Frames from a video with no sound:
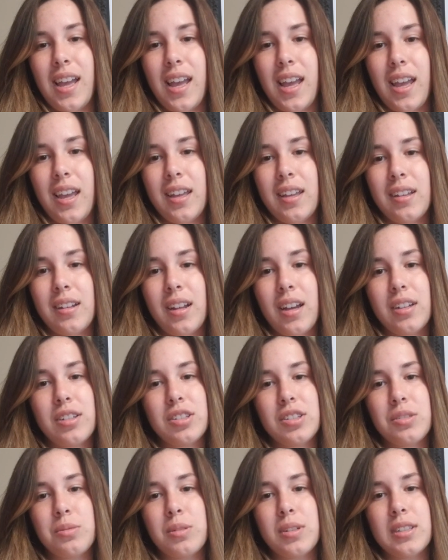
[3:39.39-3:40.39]
And I
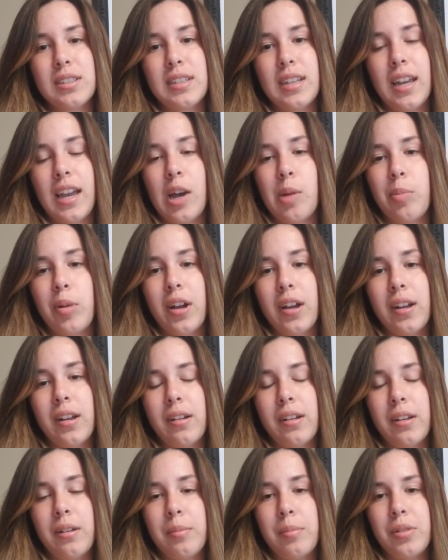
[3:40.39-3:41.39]
just want to say how proud
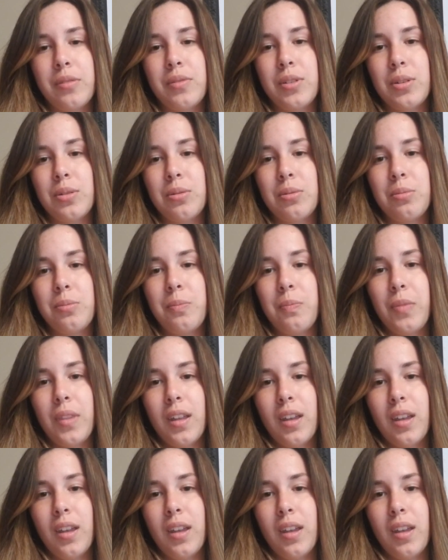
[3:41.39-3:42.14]
I am of you.